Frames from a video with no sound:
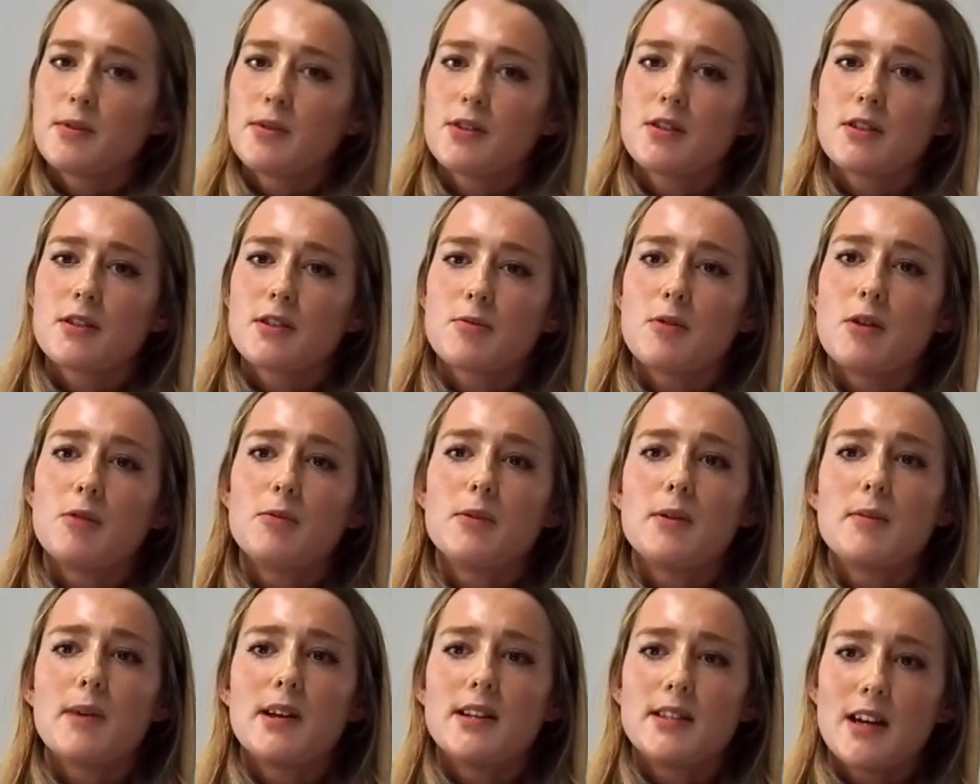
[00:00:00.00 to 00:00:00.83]
which is what
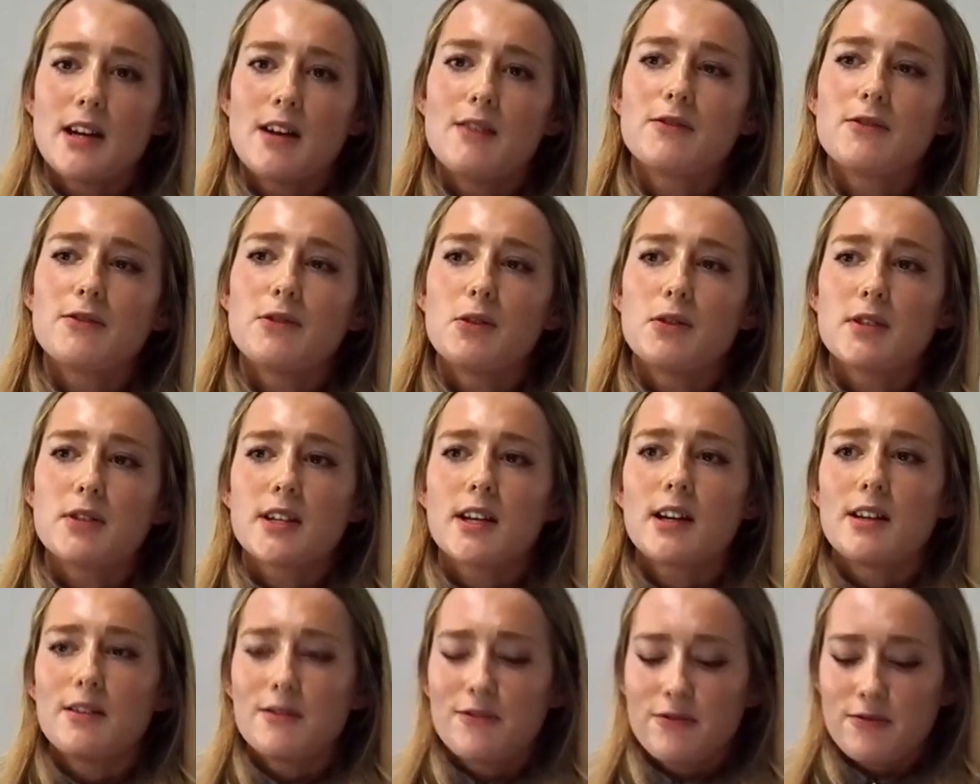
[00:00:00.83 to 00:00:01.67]
we went down for to
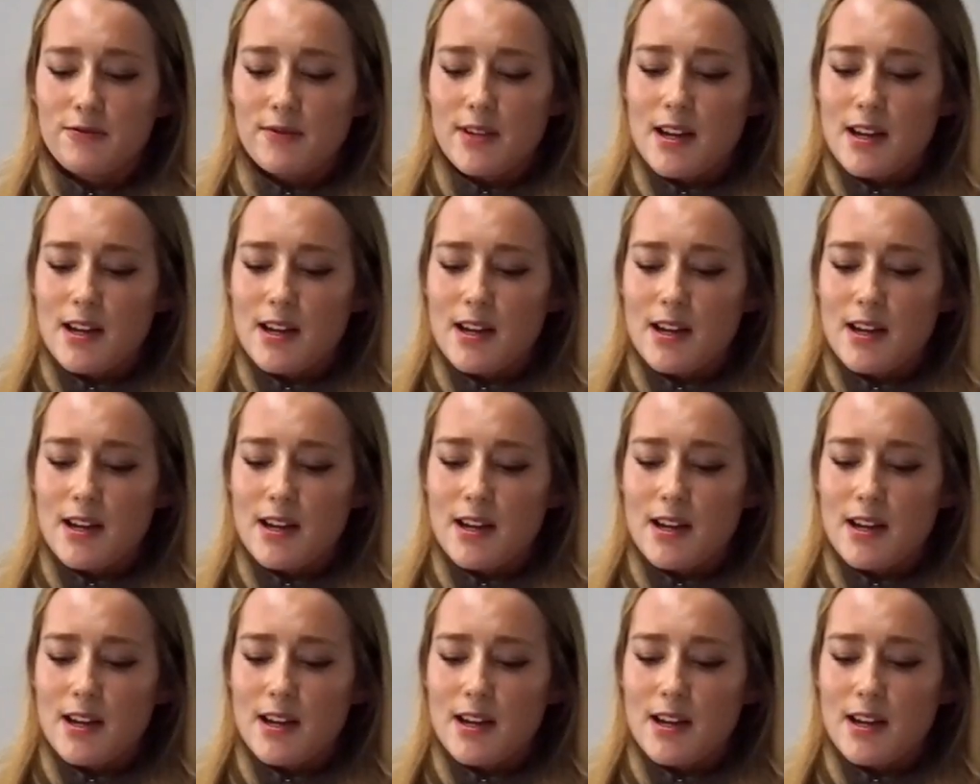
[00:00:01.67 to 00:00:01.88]
kind of